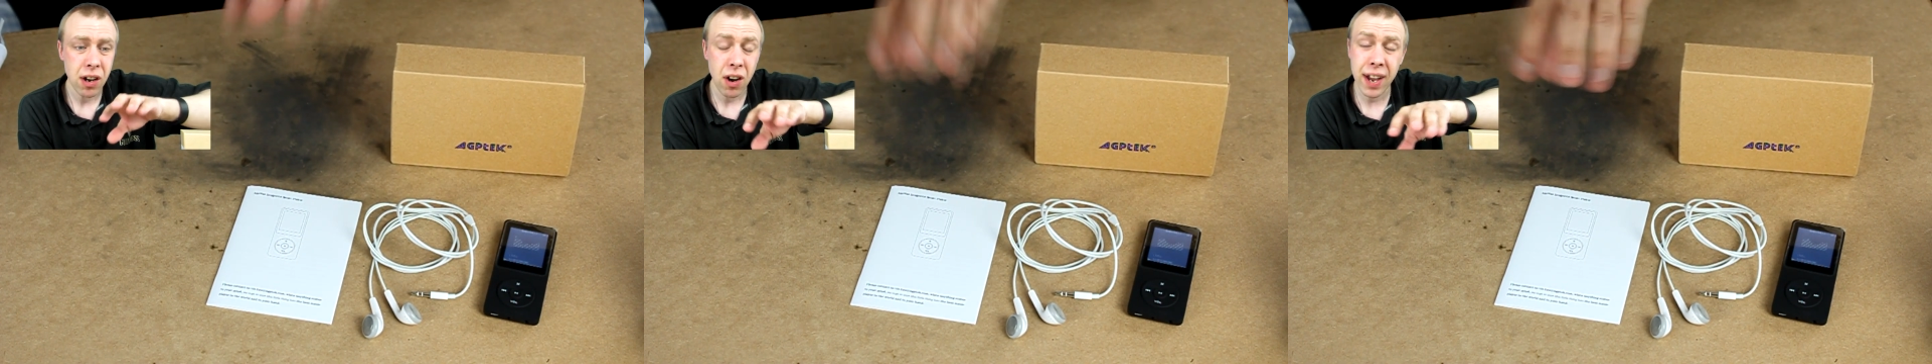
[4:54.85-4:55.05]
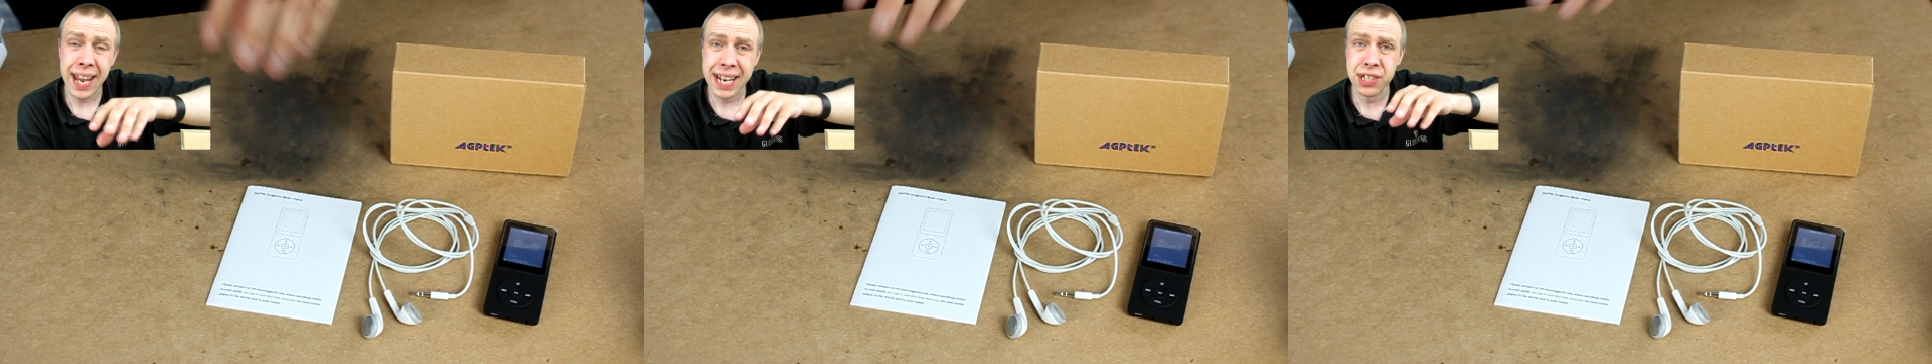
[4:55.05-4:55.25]

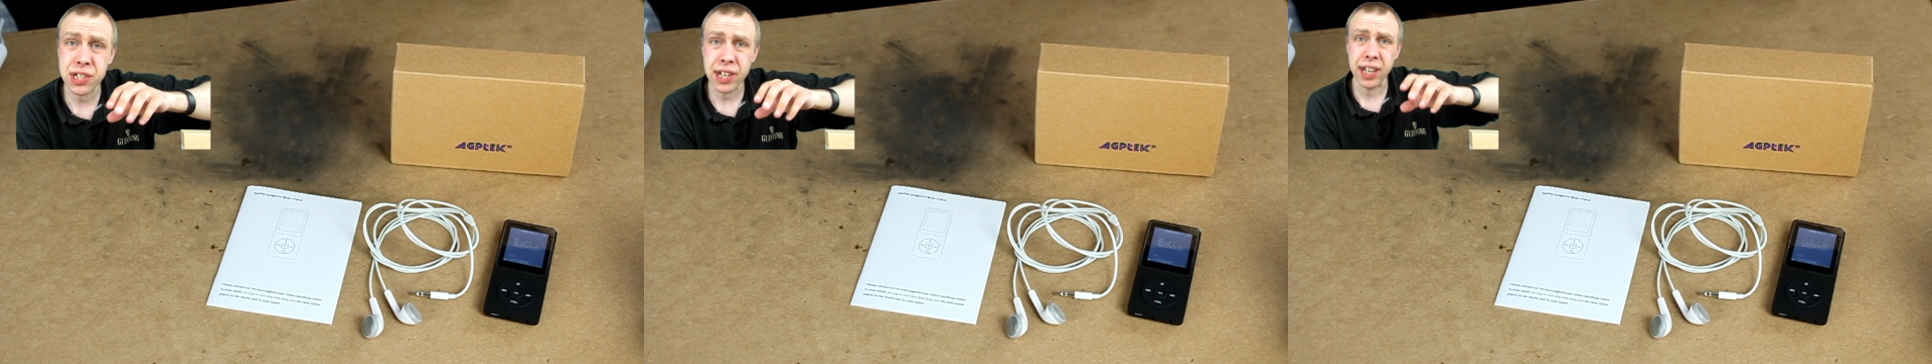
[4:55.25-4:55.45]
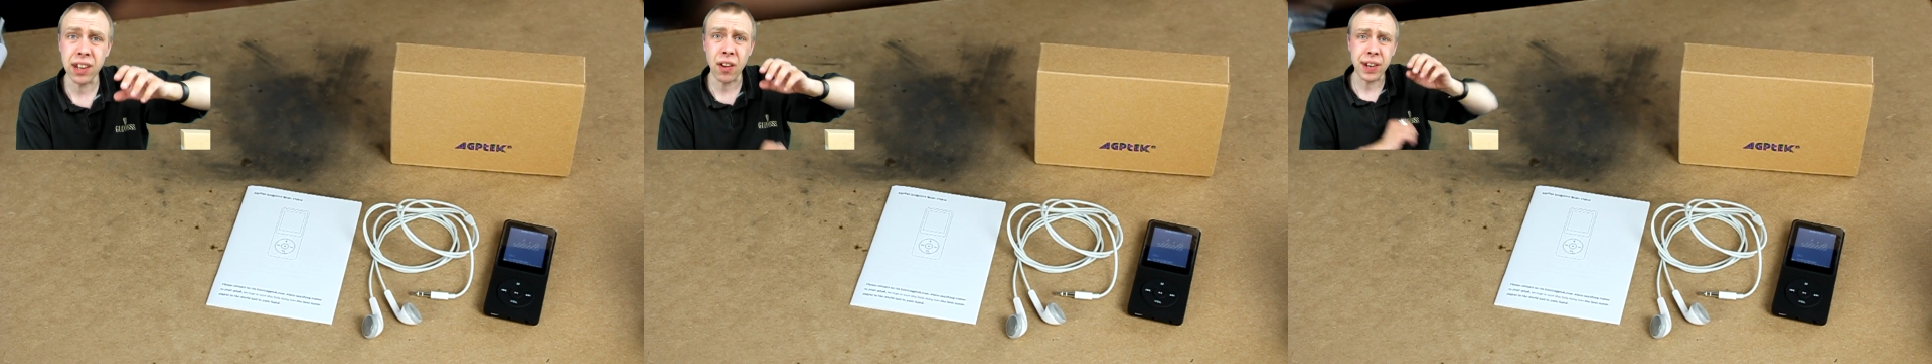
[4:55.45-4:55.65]
I
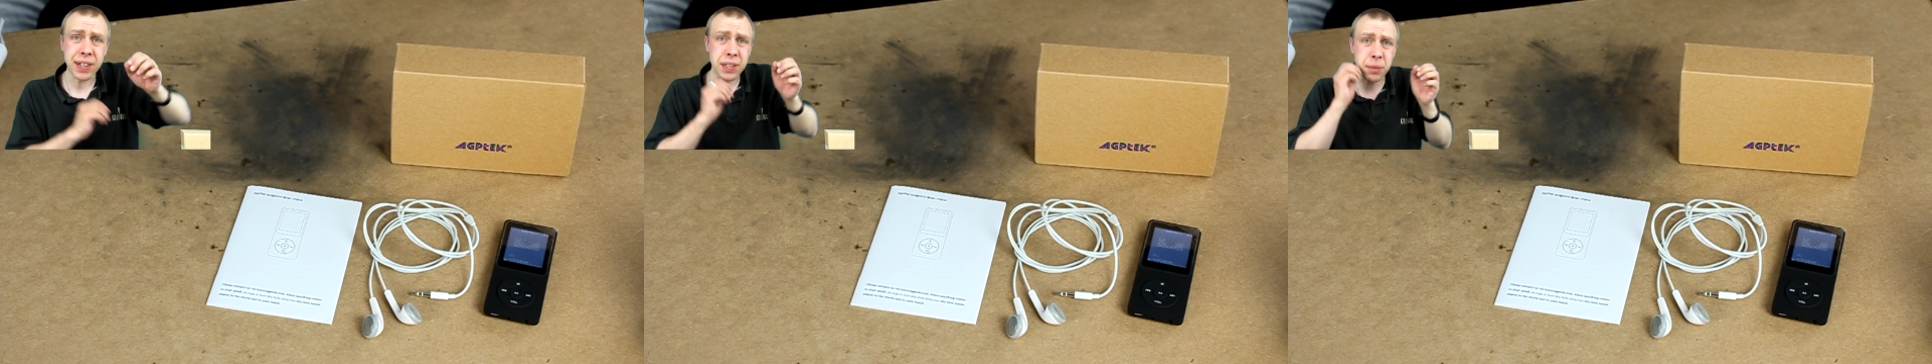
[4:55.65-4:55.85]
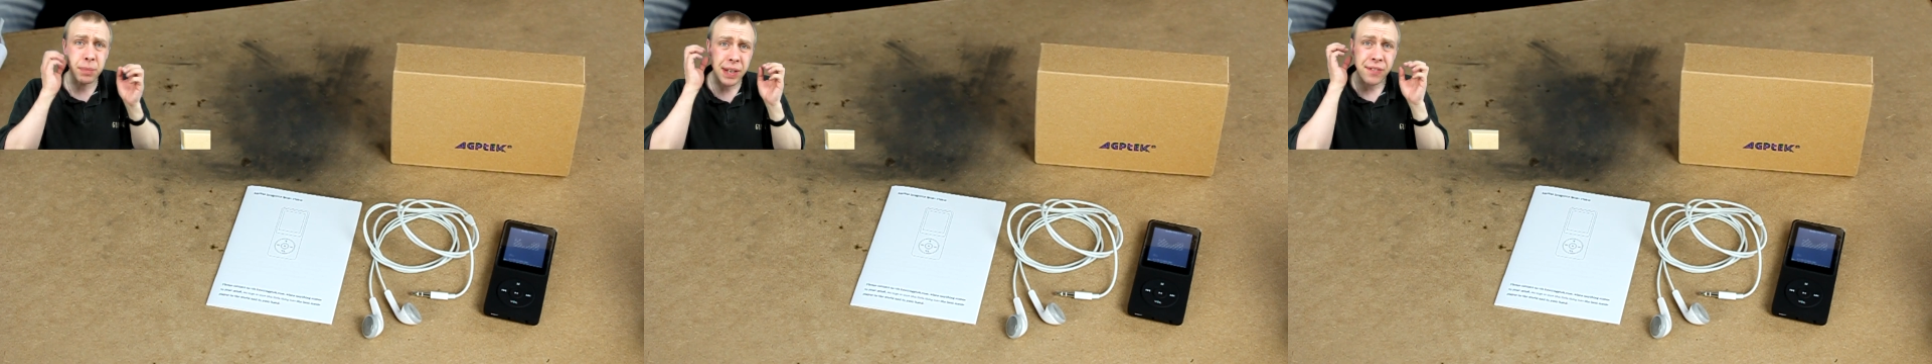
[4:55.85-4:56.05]
actually
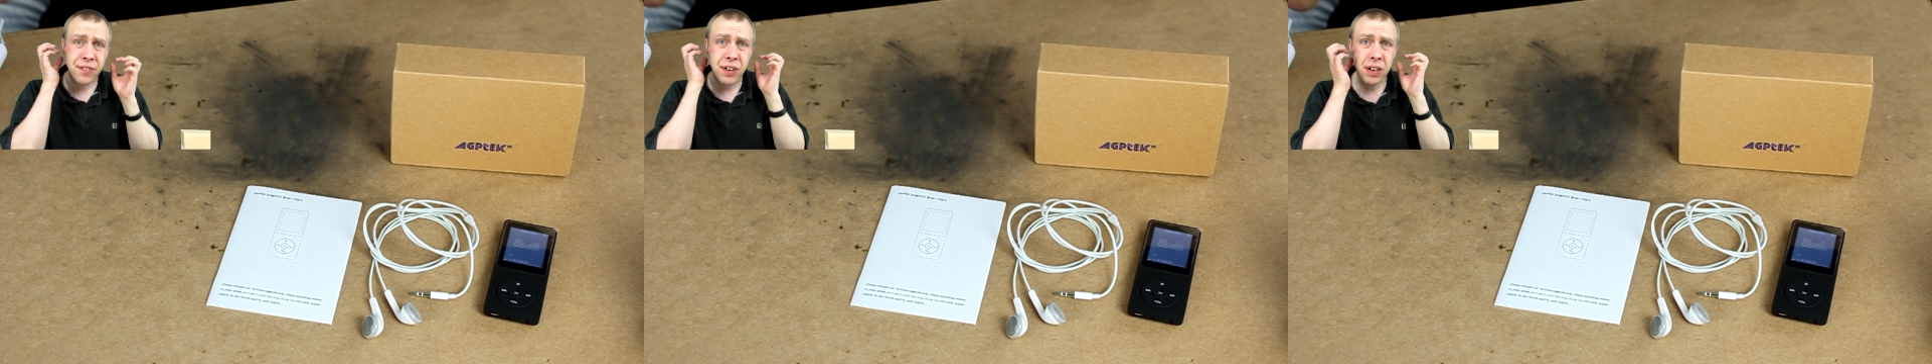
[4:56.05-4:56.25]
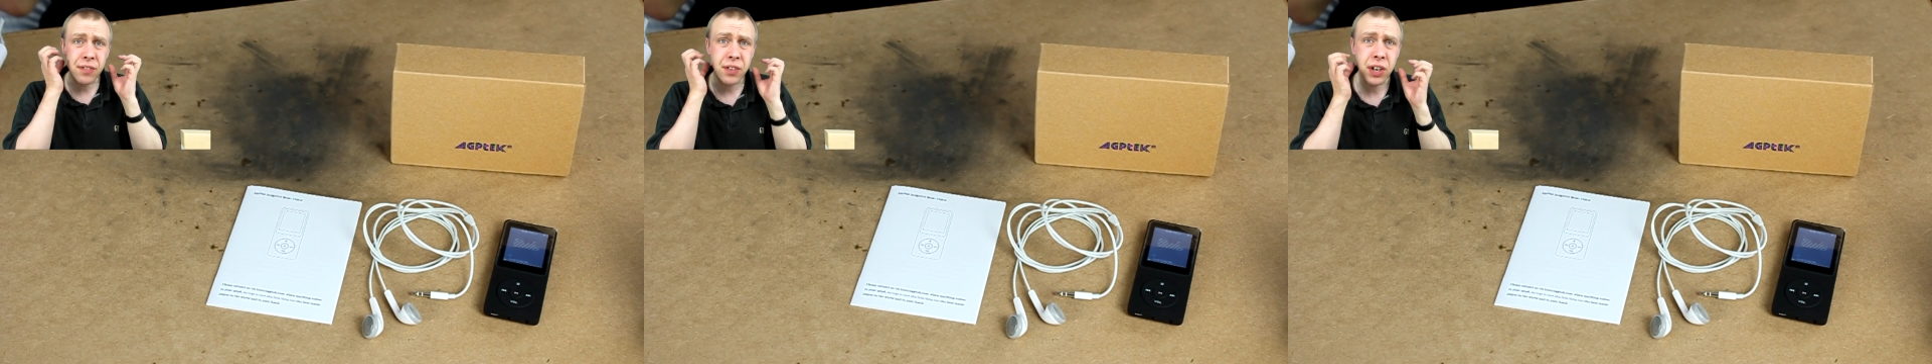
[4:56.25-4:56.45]
like them. They're
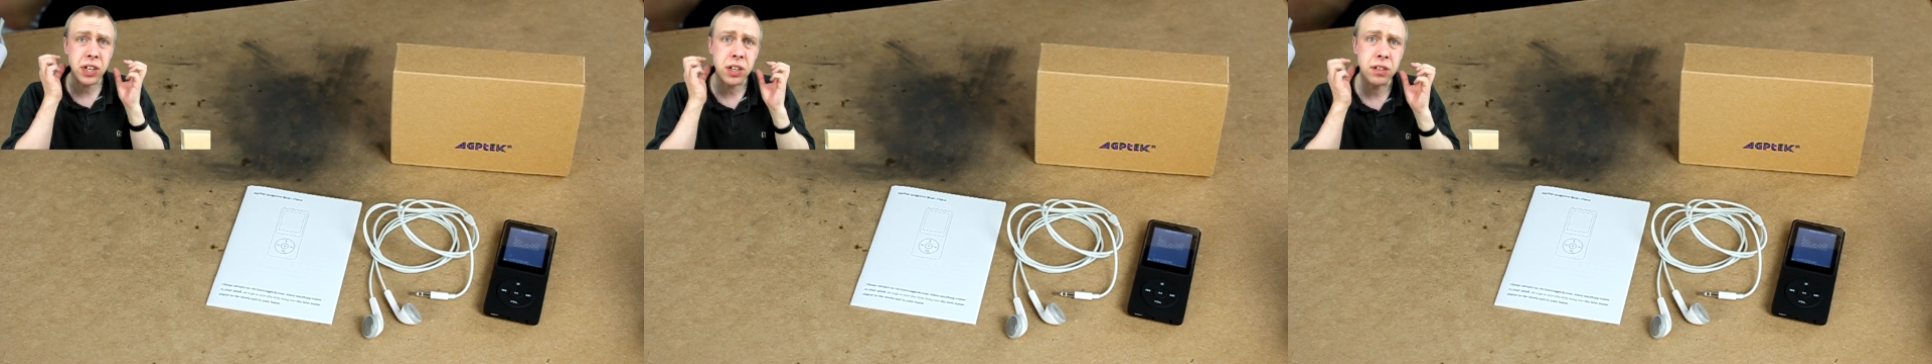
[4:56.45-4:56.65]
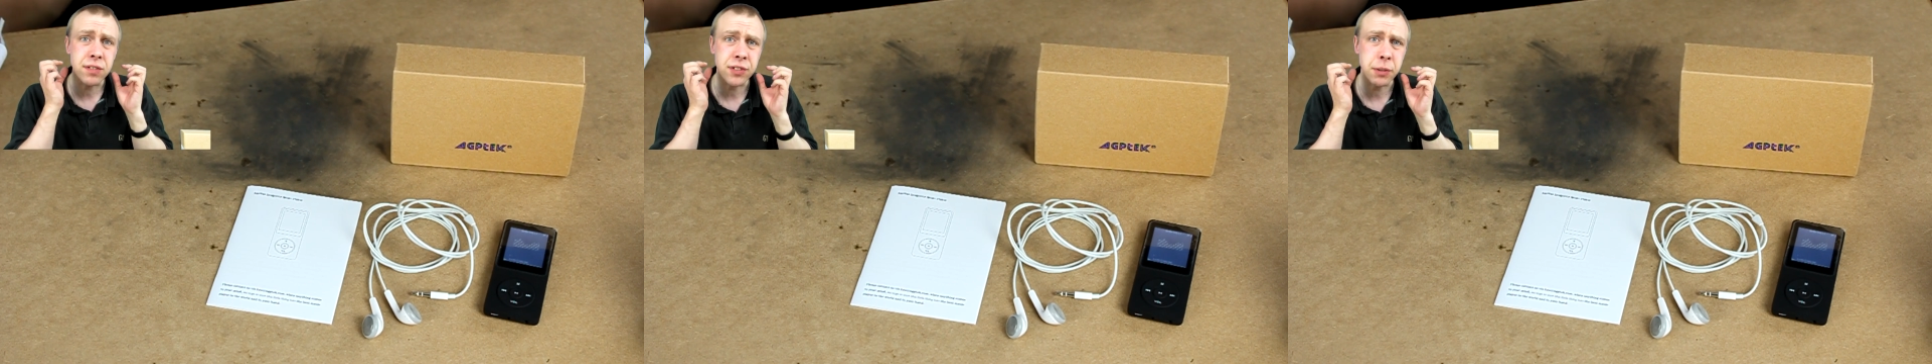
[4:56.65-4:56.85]
very, very
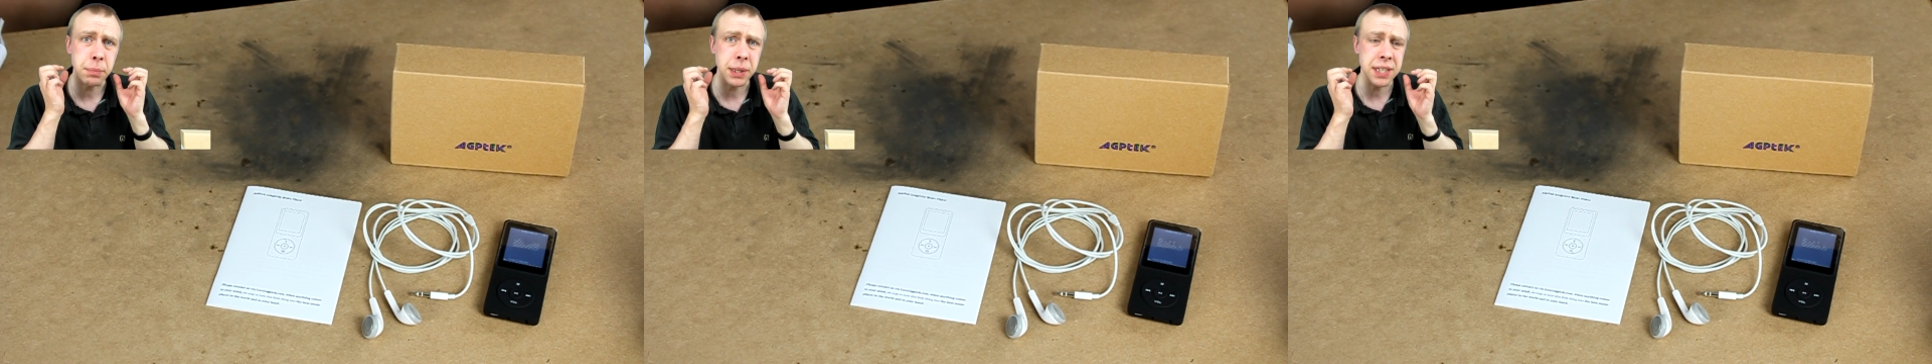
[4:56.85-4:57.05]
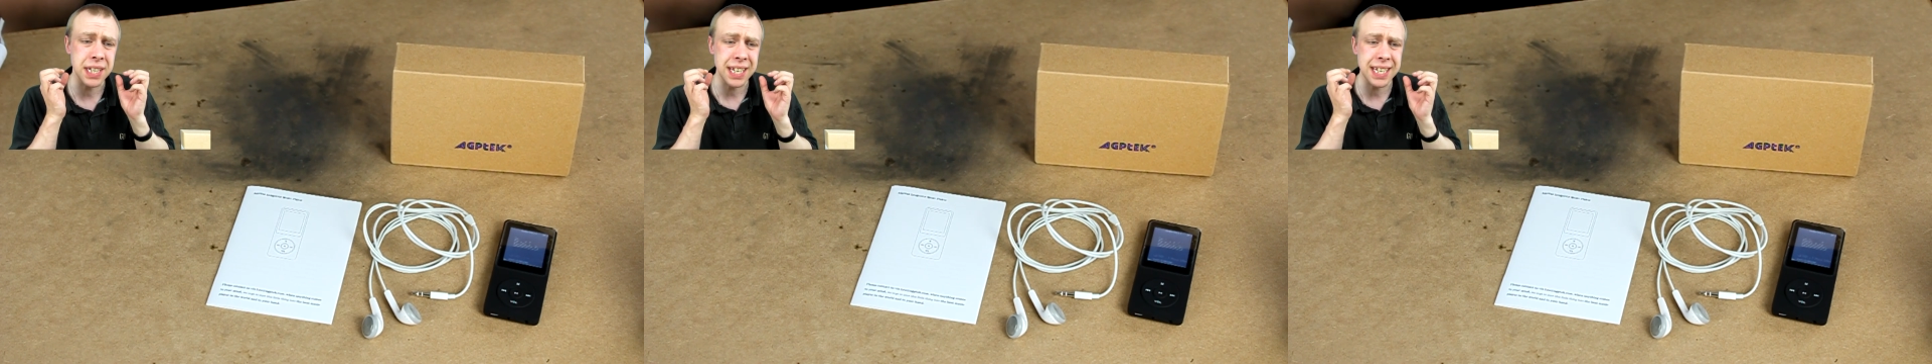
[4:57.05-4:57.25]

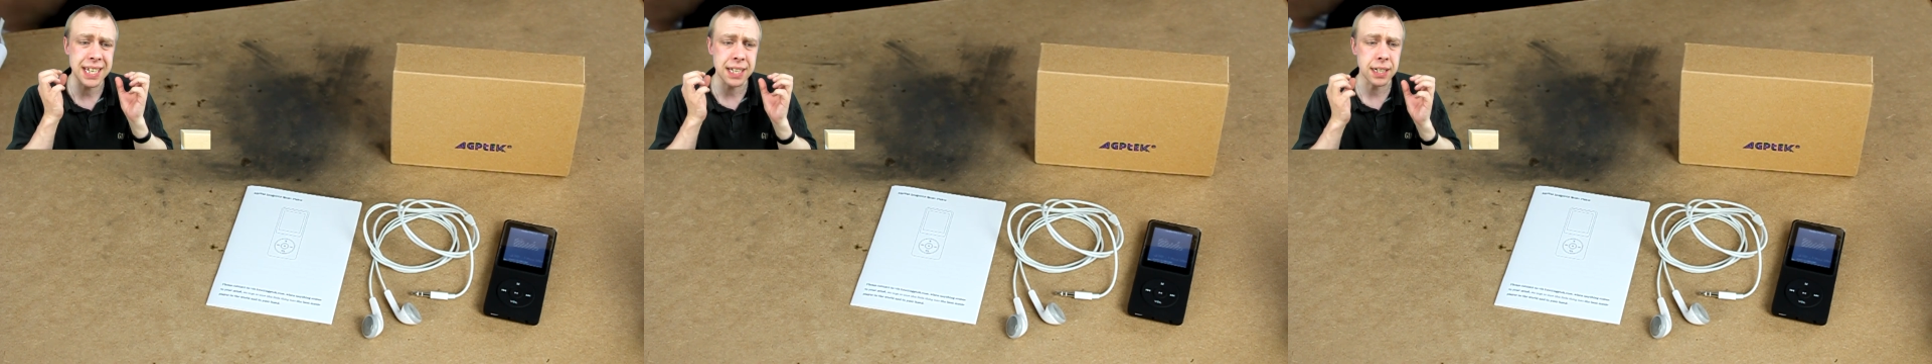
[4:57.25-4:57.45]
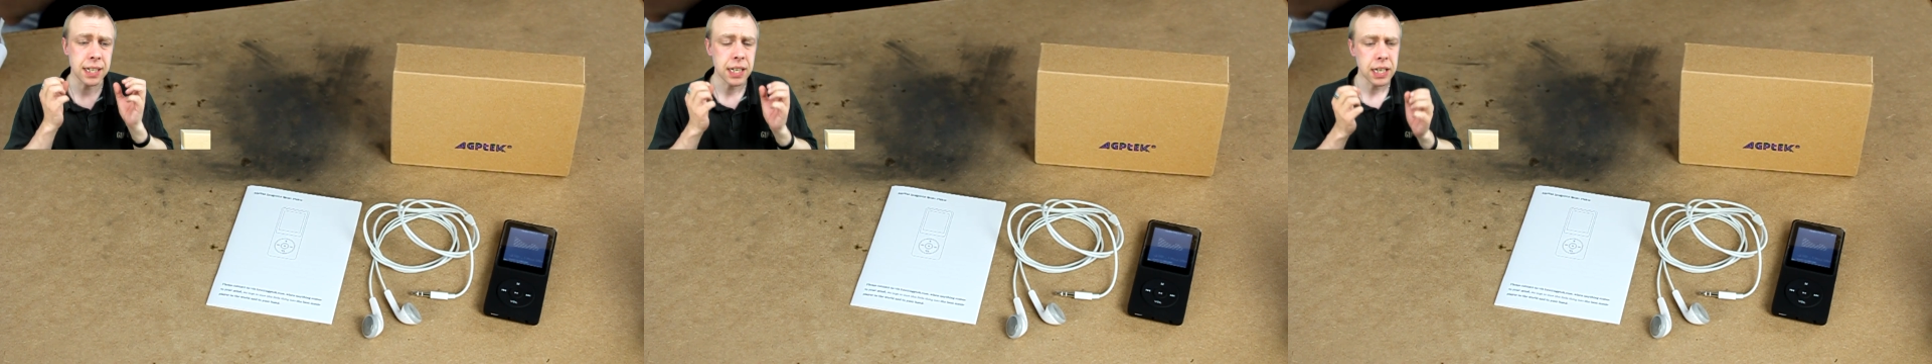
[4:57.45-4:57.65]
comfortable in the
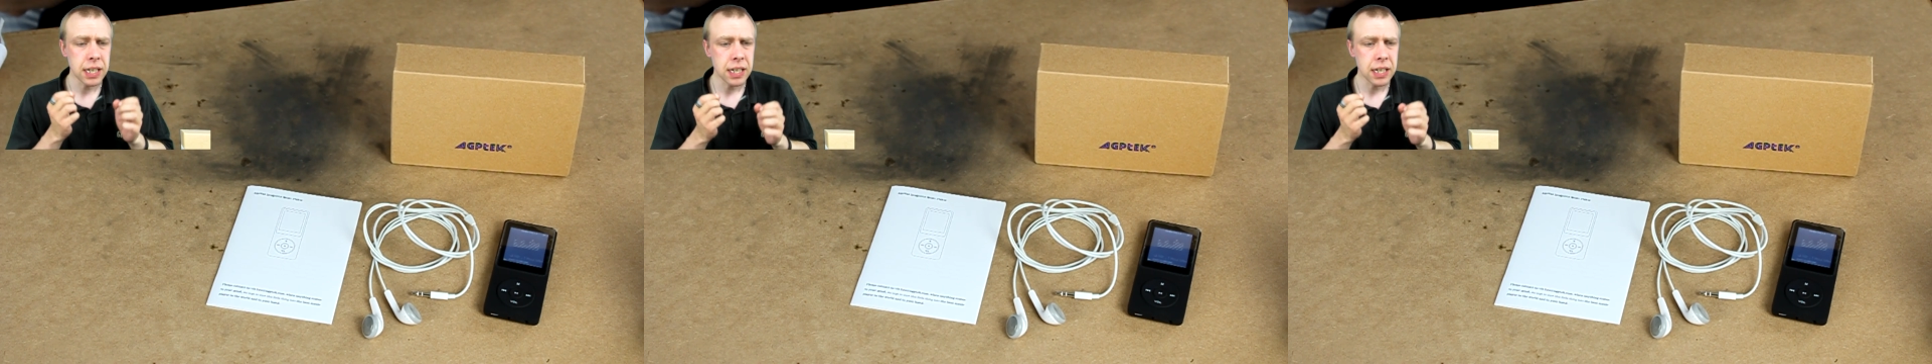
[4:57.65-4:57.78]
ear.